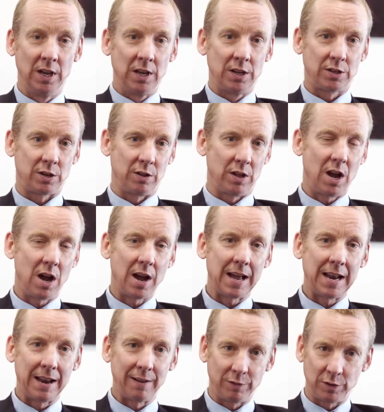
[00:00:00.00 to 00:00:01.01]
So the
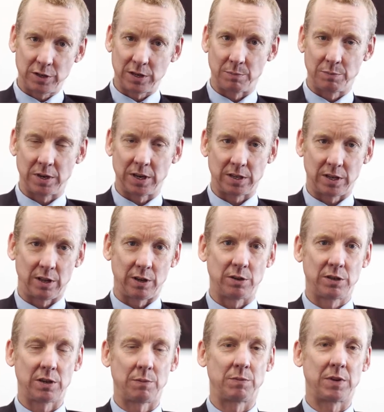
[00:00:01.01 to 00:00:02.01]
higher level subjects are those
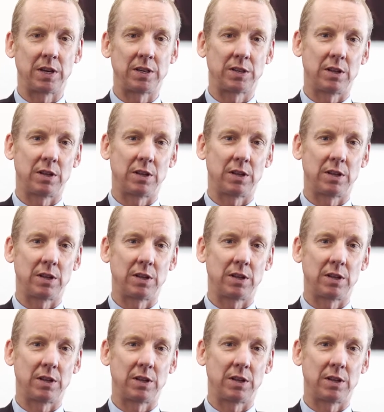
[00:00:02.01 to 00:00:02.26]
subjects